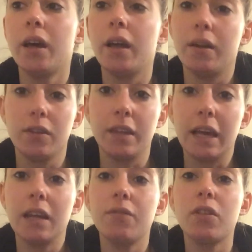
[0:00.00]
and everything
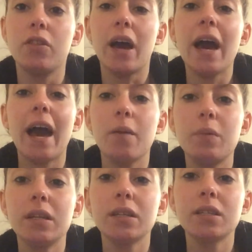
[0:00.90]
and if that
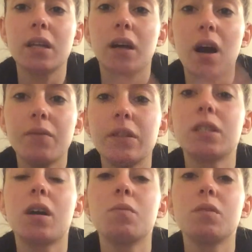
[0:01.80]
happiness and confidence
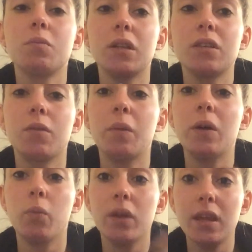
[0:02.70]
comes a place from
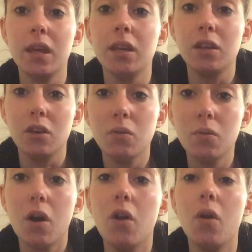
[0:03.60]
within
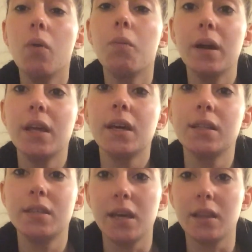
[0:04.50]
you nobody
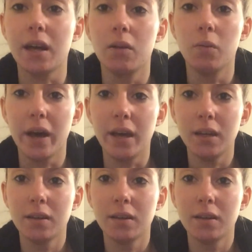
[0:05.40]
can take that away